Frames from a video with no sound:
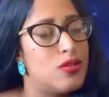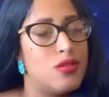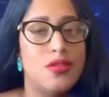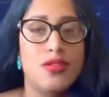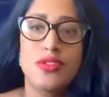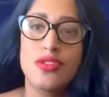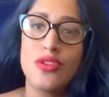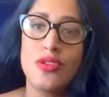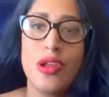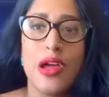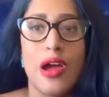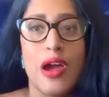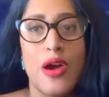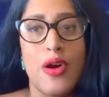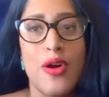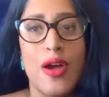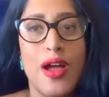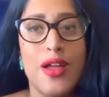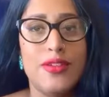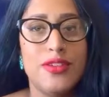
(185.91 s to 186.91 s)
So
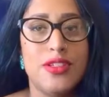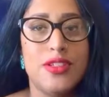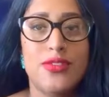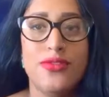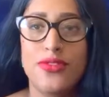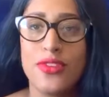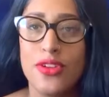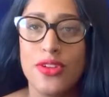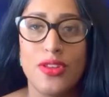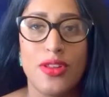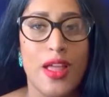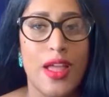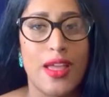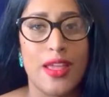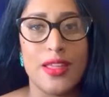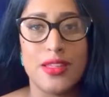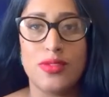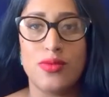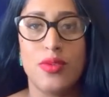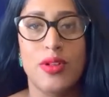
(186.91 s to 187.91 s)
now I just feel like
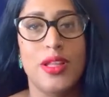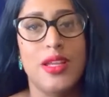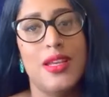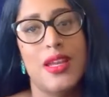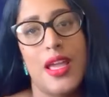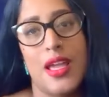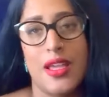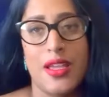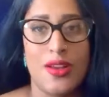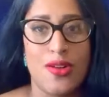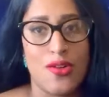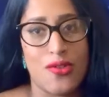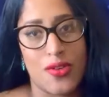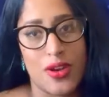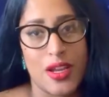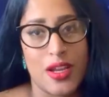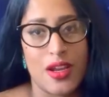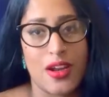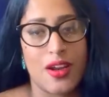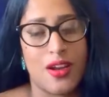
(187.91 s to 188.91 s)
it's really naked over
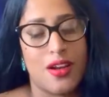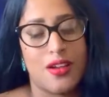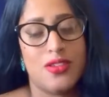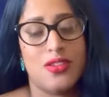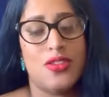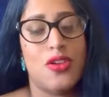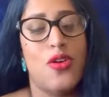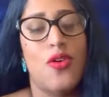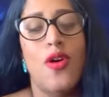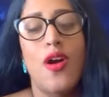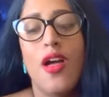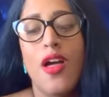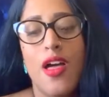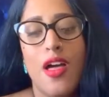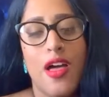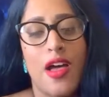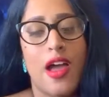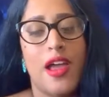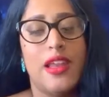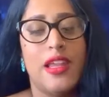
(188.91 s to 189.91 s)
here. So
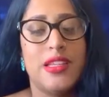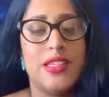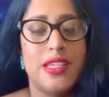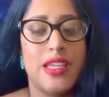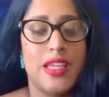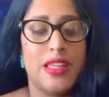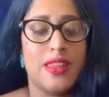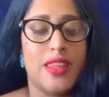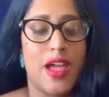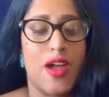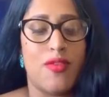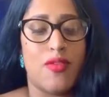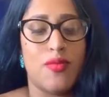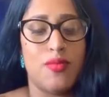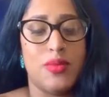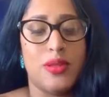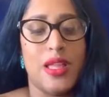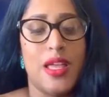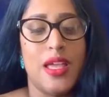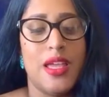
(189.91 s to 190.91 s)
I need to get that
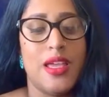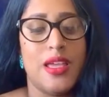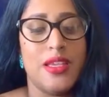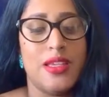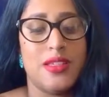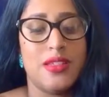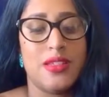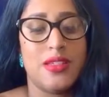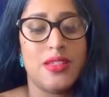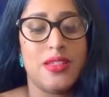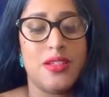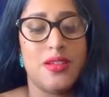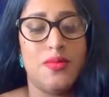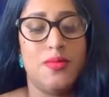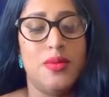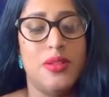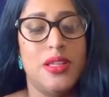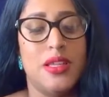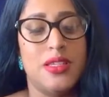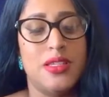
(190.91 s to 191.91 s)
replaced.
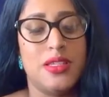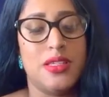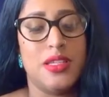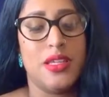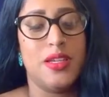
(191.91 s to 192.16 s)
But let's see.